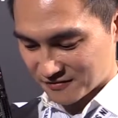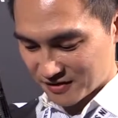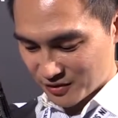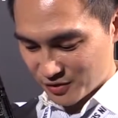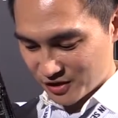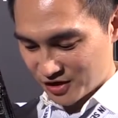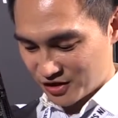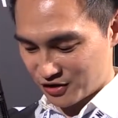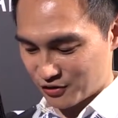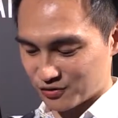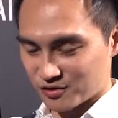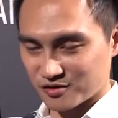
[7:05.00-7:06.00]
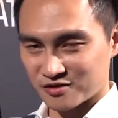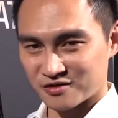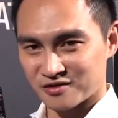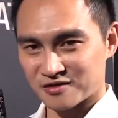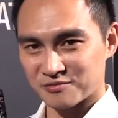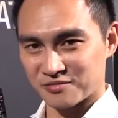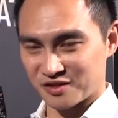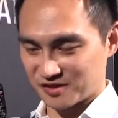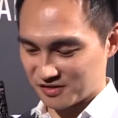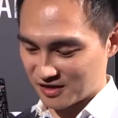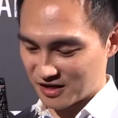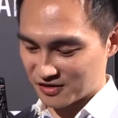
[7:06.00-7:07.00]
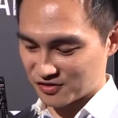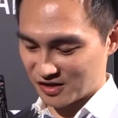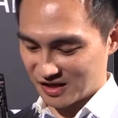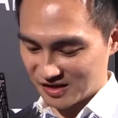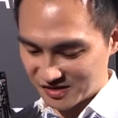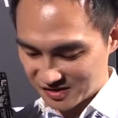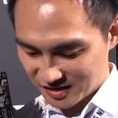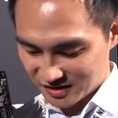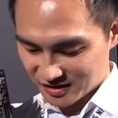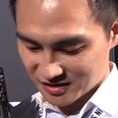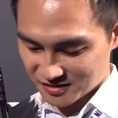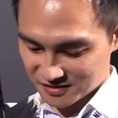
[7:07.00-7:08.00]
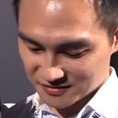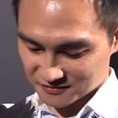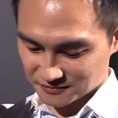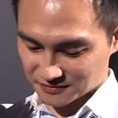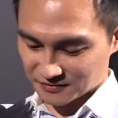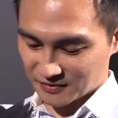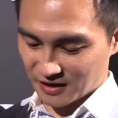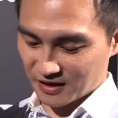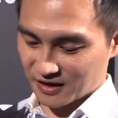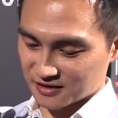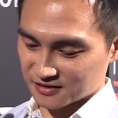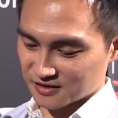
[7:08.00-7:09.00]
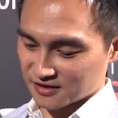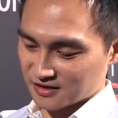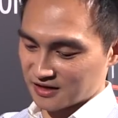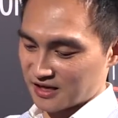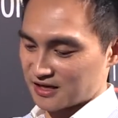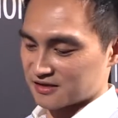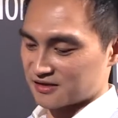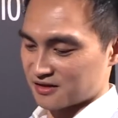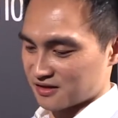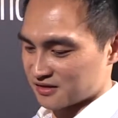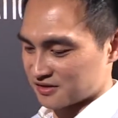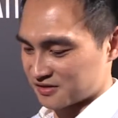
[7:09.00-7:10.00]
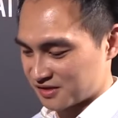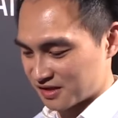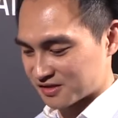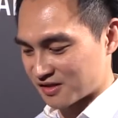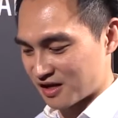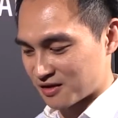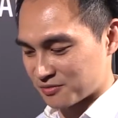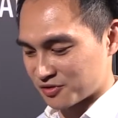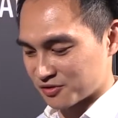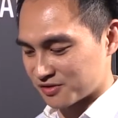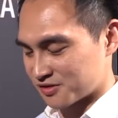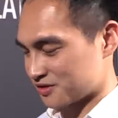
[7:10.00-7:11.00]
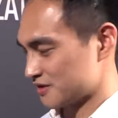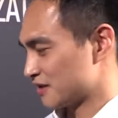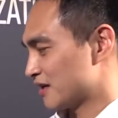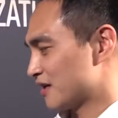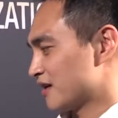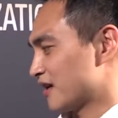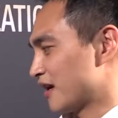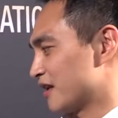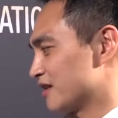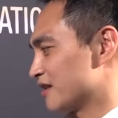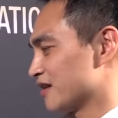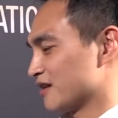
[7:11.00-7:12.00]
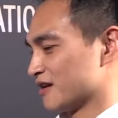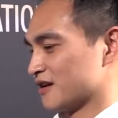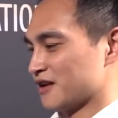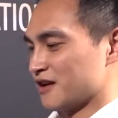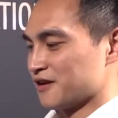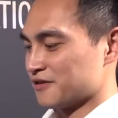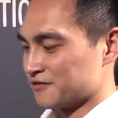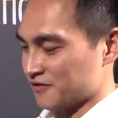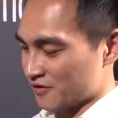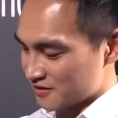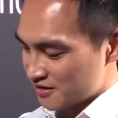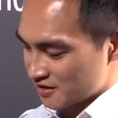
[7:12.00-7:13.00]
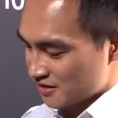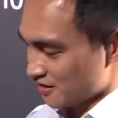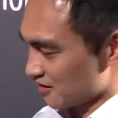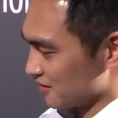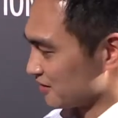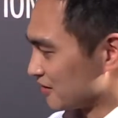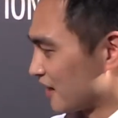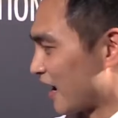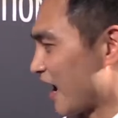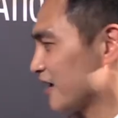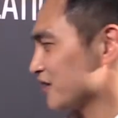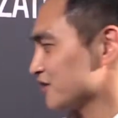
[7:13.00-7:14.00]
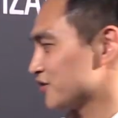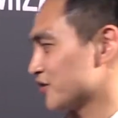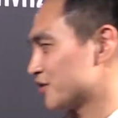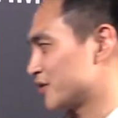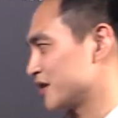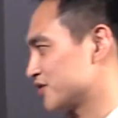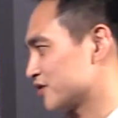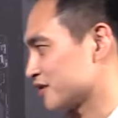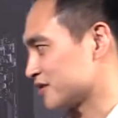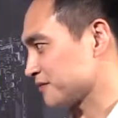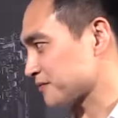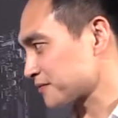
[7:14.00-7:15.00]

very huge PCH heatsink, and uh, it has six other ports, and uh, for the higher generation,